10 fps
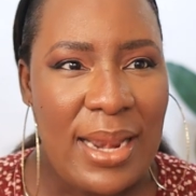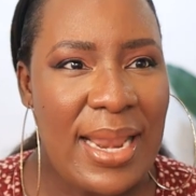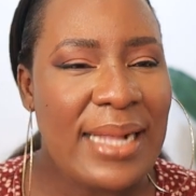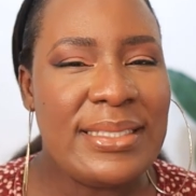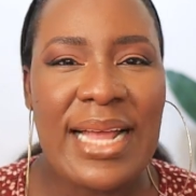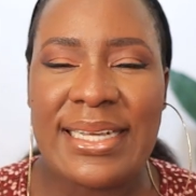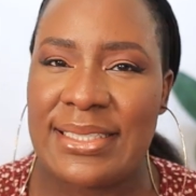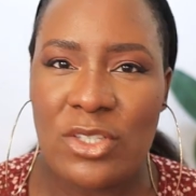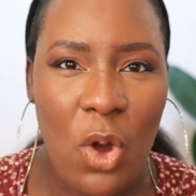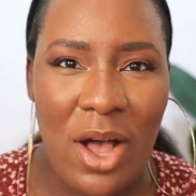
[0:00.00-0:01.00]
Like, did I
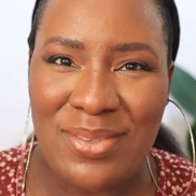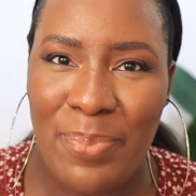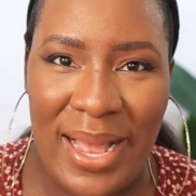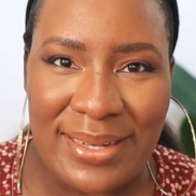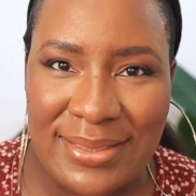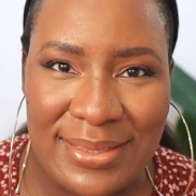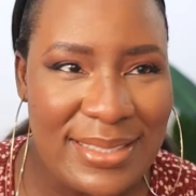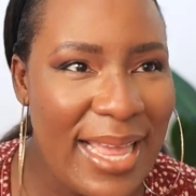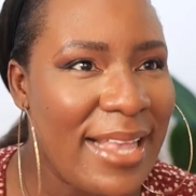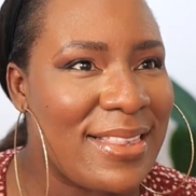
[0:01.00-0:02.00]
steal your husband?
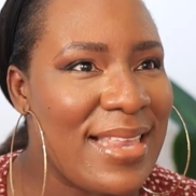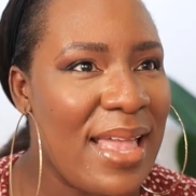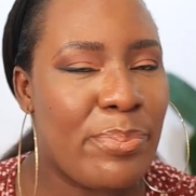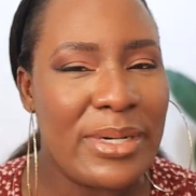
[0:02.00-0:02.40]
Did I